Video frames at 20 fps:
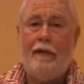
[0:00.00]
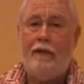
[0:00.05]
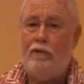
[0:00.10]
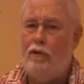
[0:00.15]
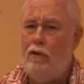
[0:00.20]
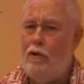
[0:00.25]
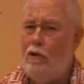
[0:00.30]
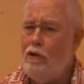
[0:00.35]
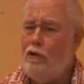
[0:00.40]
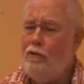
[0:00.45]

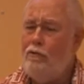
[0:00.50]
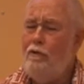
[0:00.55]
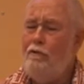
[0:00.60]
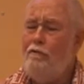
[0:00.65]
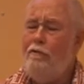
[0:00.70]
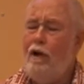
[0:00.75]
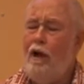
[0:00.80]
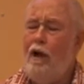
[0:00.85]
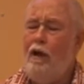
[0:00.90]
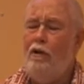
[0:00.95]
as long as
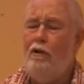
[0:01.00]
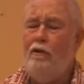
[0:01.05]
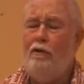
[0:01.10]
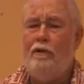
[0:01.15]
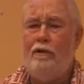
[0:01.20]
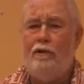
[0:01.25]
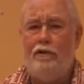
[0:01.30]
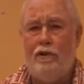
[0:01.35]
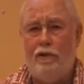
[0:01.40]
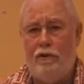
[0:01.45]
we
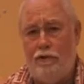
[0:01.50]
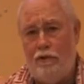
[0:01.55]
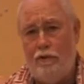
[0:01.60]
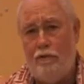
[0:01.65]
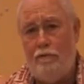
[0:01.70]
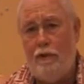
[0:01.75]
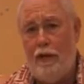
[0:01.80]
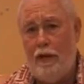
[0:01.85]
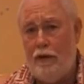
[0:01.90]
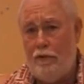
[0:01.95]
follow the
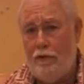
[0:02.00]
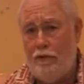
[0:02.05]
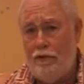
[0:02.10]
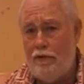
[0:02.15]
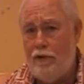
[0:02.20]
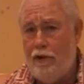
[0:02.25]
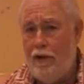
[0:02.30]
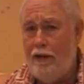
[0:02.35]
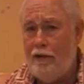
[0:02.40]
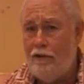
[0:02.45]
system that
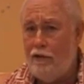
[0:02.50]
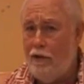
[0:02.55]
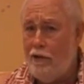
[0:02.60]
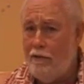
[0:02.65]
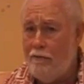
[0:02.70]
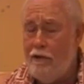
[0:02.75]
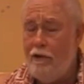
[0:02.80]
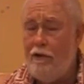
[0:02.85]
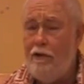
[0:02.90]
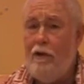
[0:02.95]
Krishna has
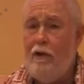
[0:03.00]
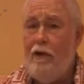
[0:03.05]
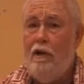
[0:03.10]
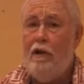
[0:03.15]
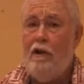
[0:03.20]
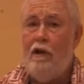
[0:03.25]
given